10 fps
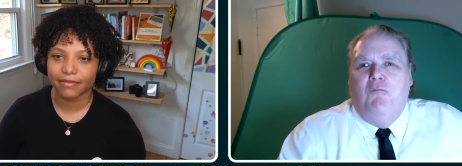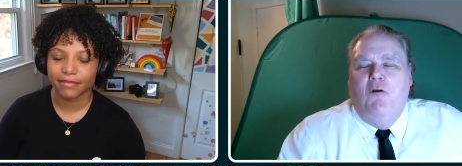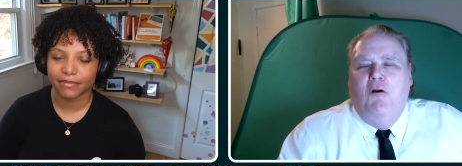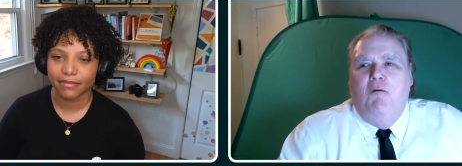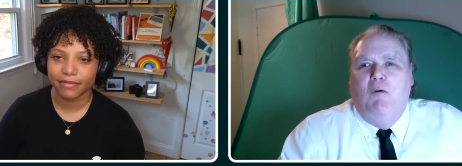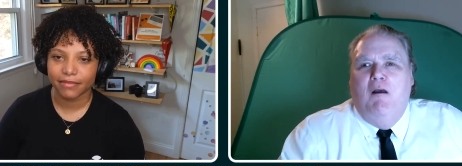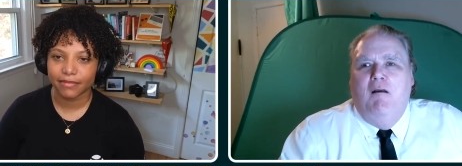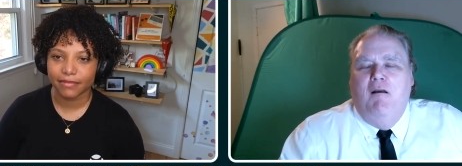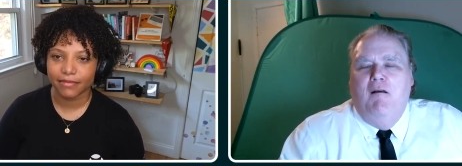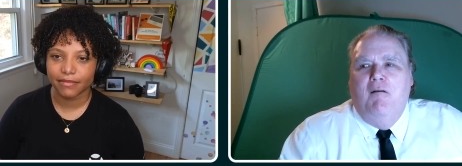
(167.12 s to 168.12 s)
Speaker 1: from
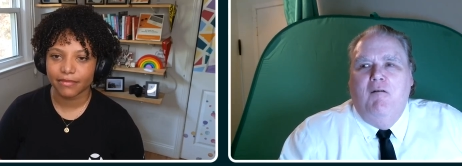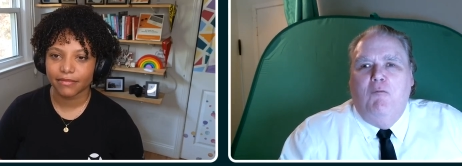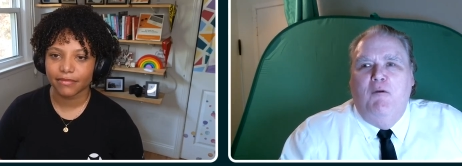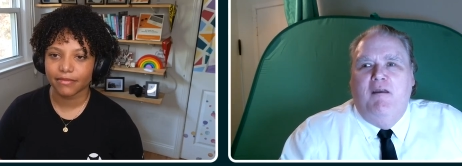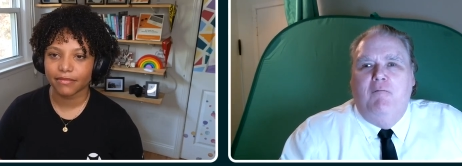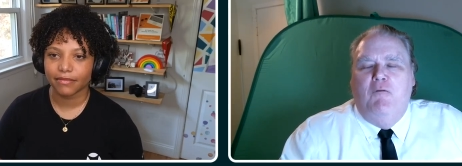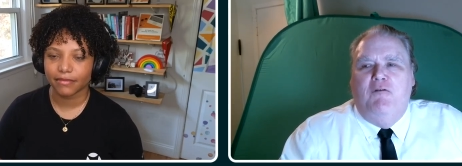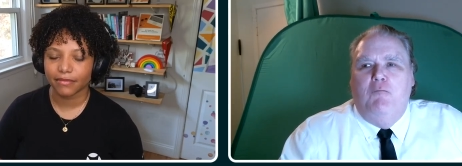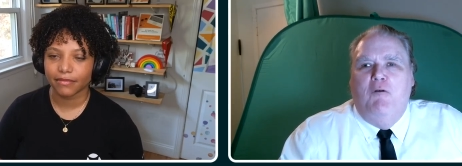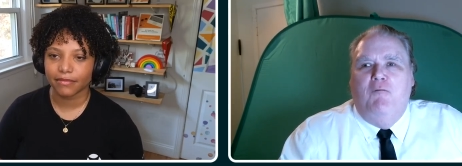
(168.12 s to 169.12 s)
speaking
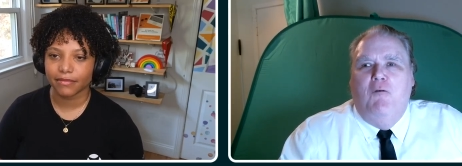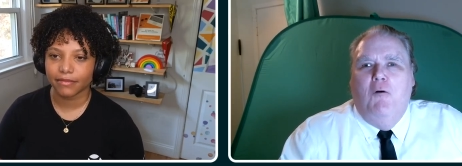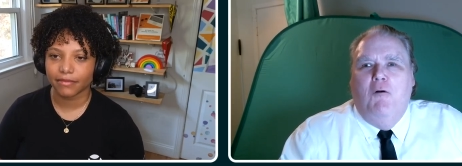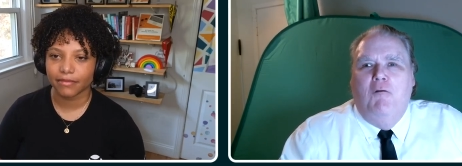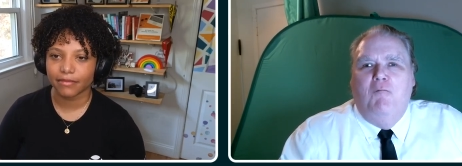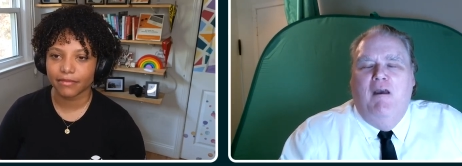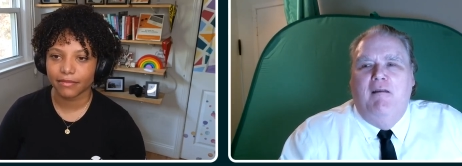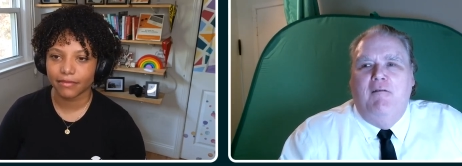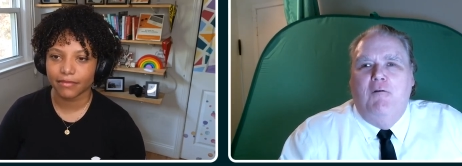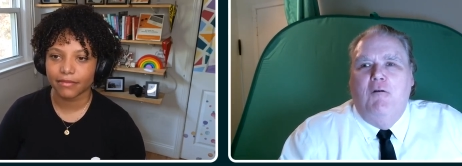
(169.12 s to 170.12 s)
with you before
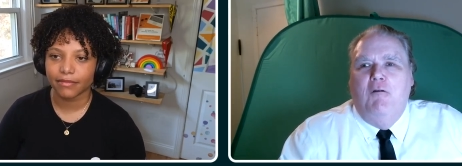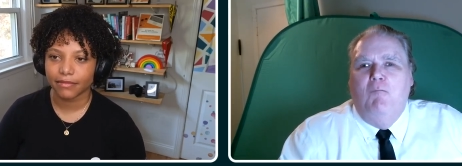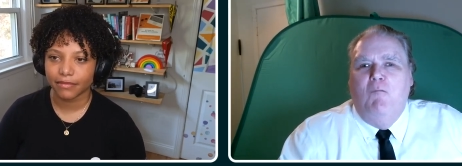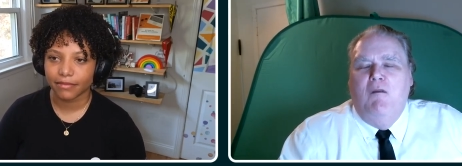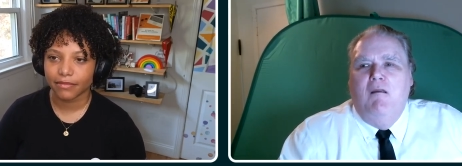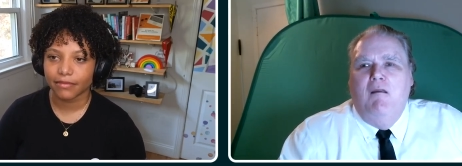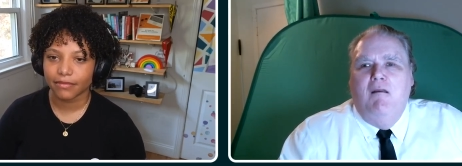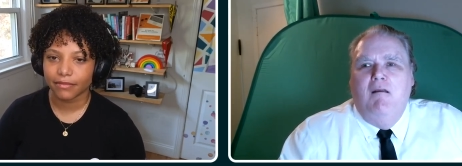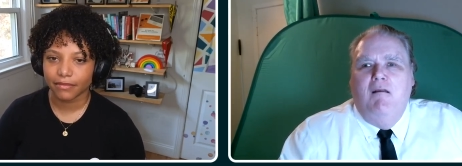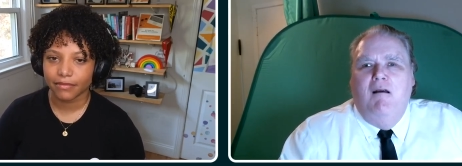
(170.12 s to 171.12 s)
that your
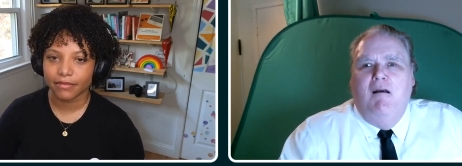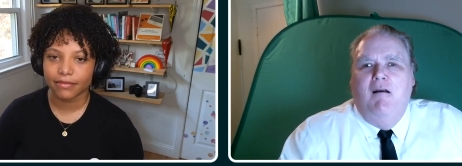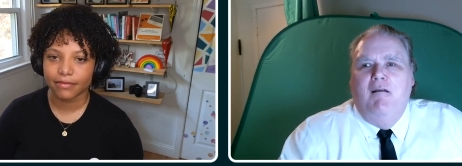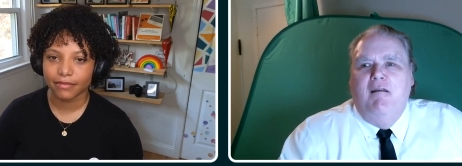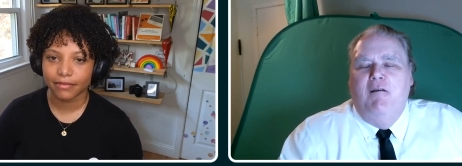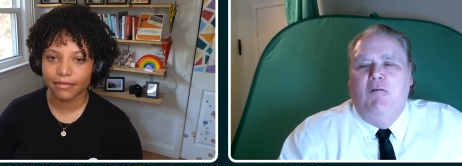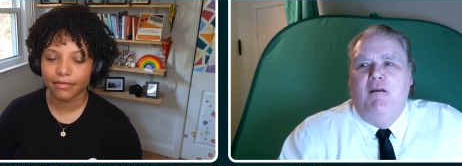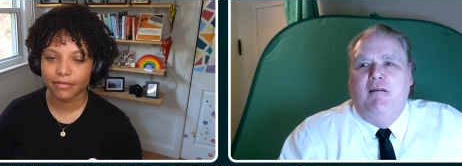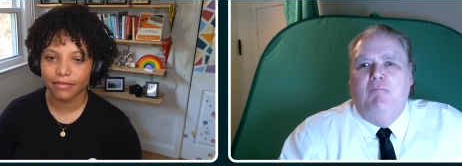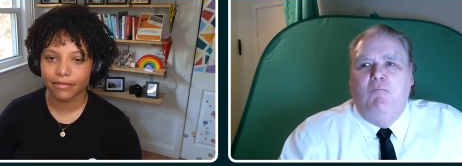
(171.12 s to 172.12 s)
uh,
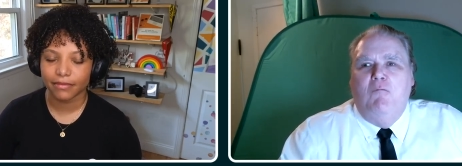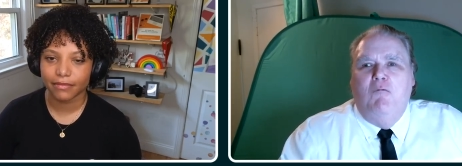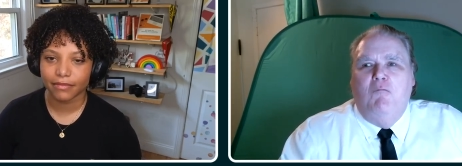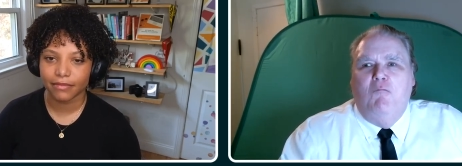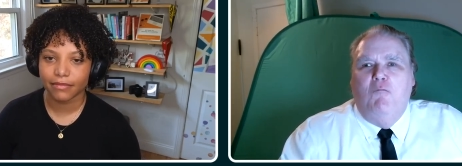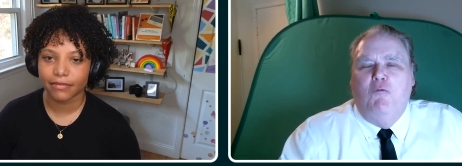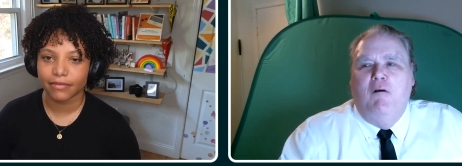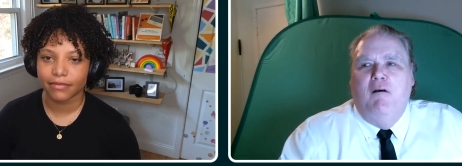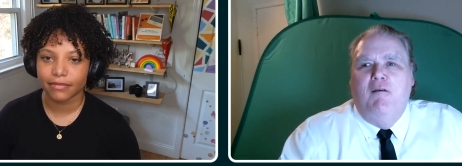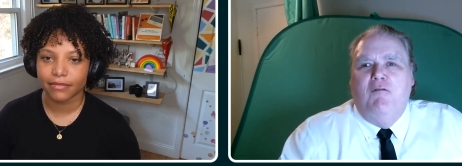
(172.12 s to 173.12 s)
hearing
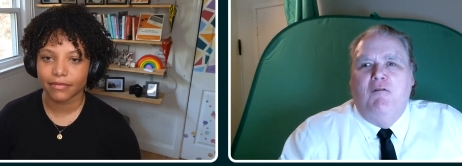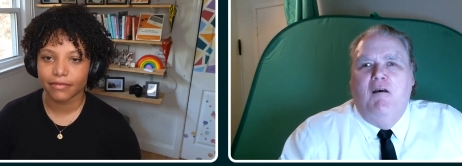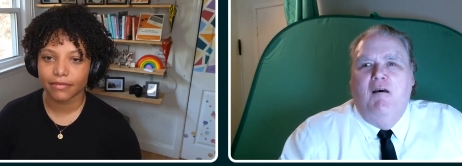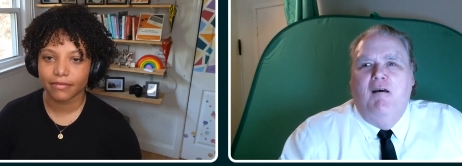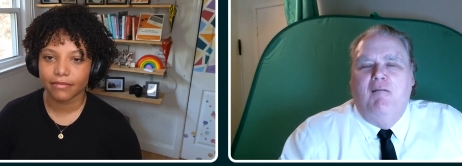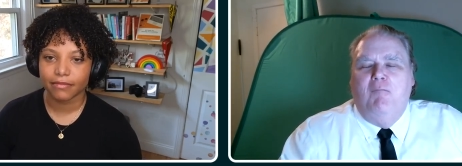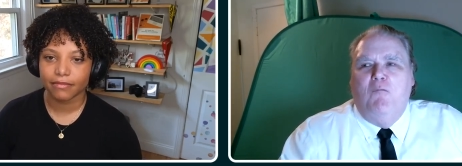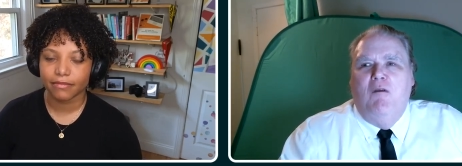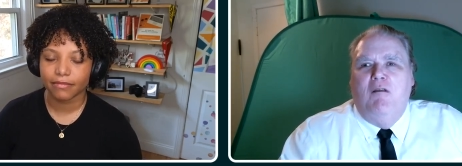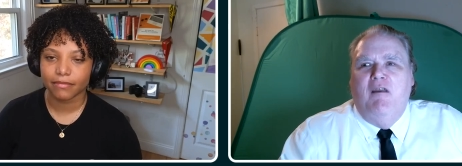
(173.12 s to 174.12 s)
was uh,
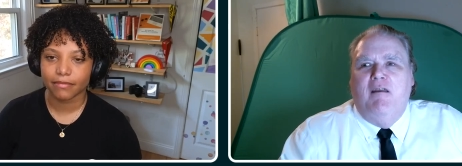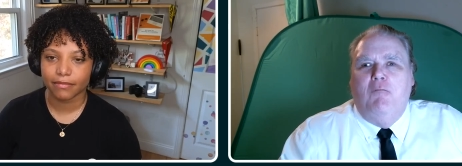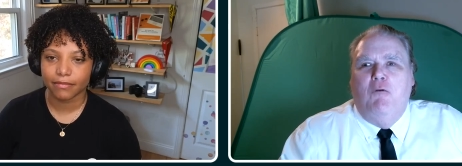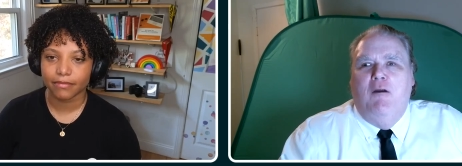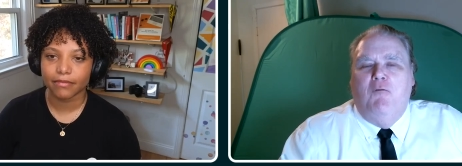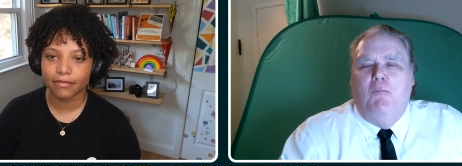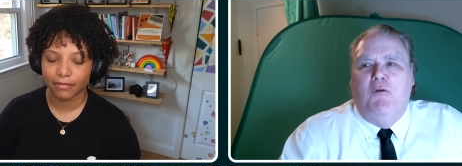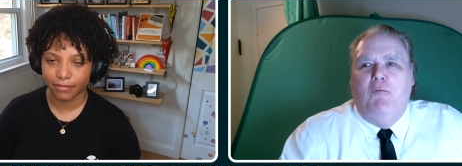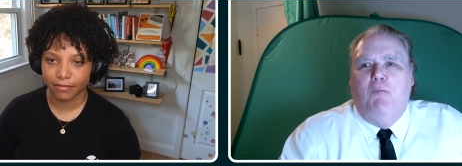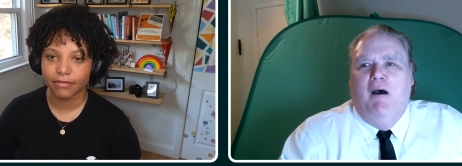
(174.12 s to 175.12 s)
taken away
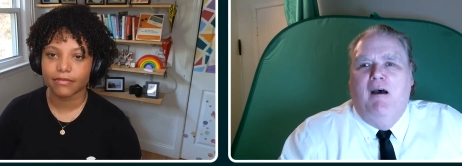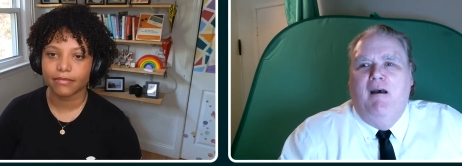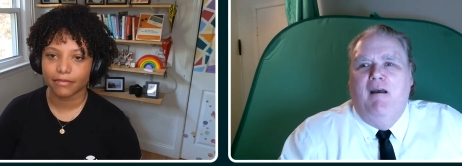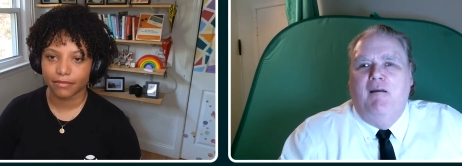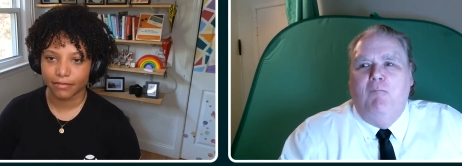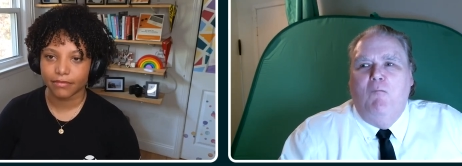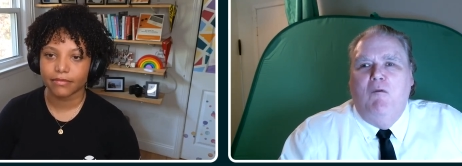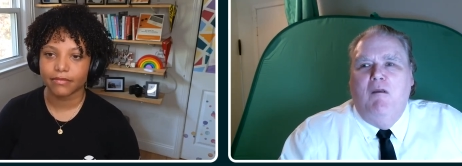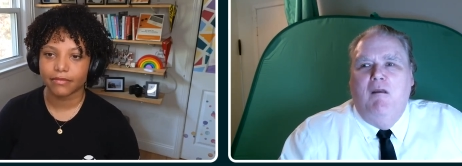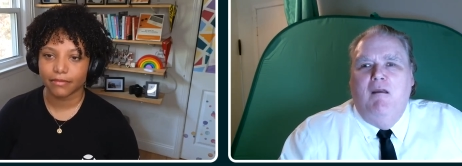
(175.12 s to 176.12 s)
from you by
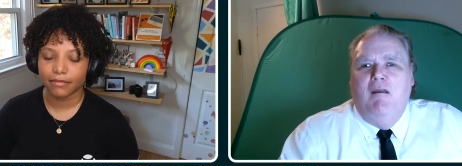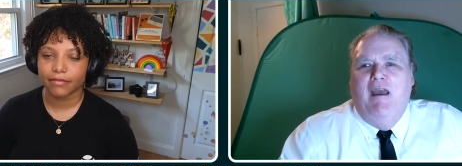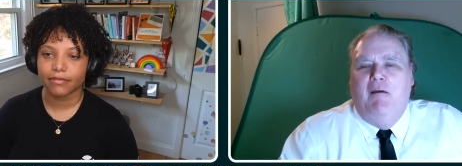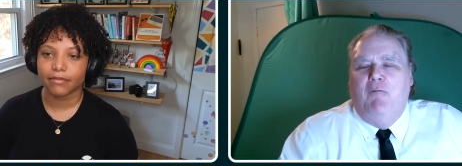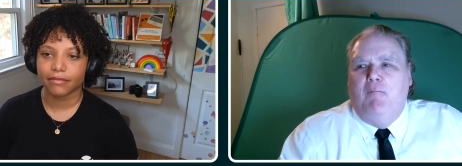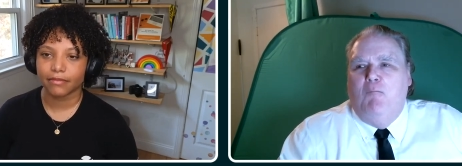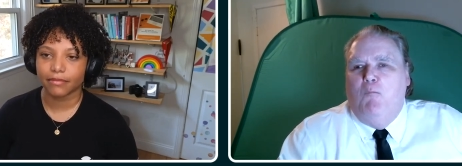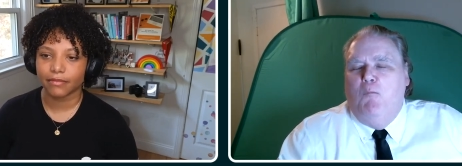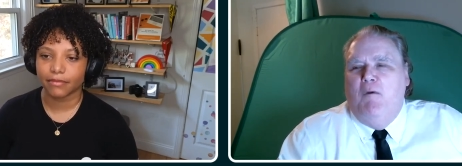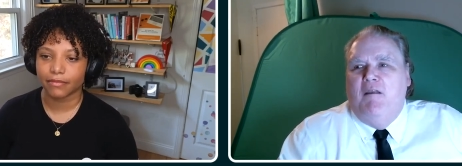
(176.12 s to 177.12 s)

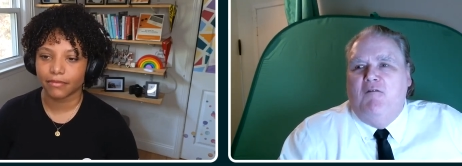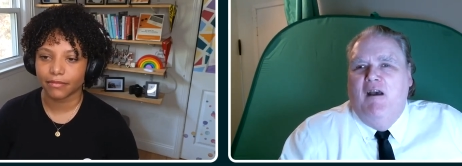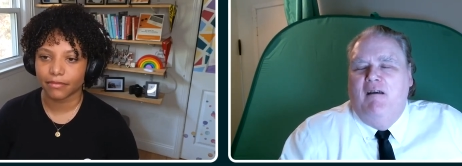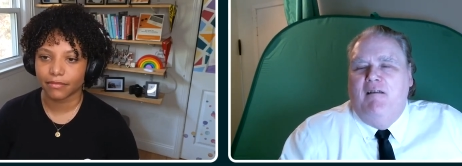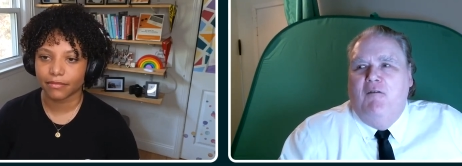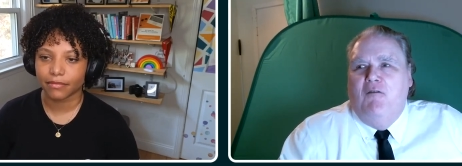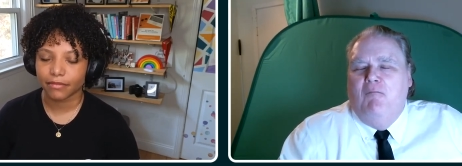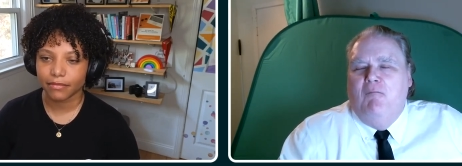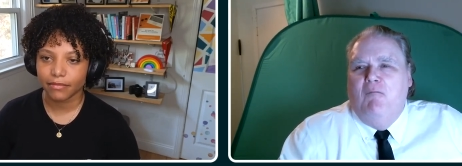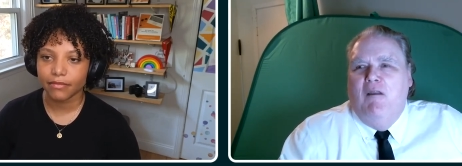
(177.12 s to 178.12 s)
having
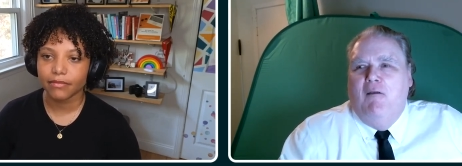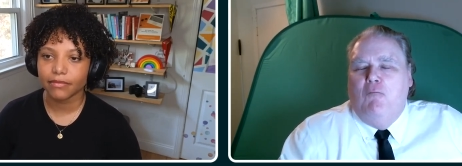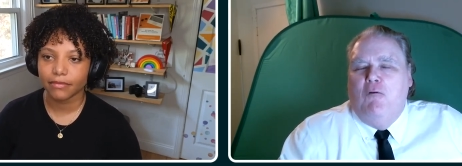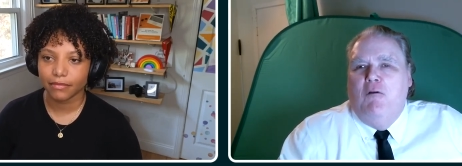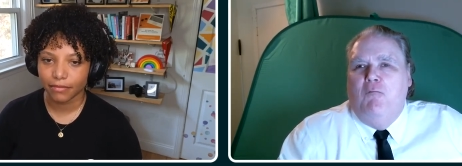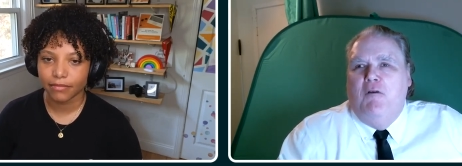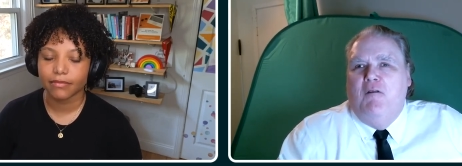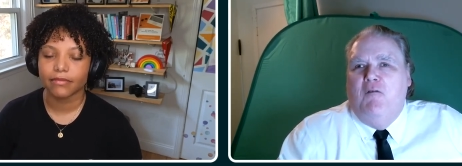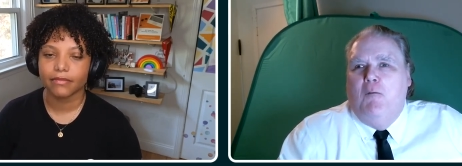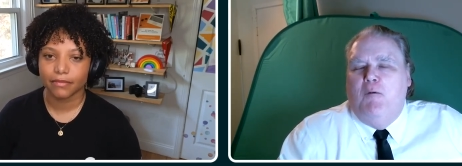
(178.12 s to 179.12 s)
meningitis. And I was wondering if
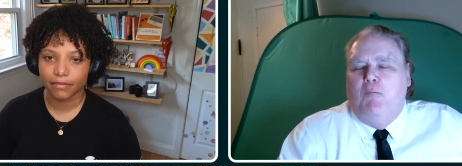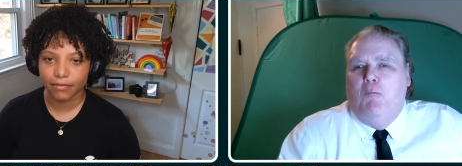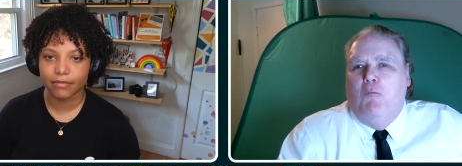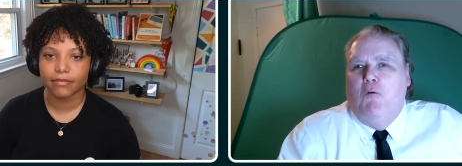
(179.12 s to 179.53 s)
you could tell me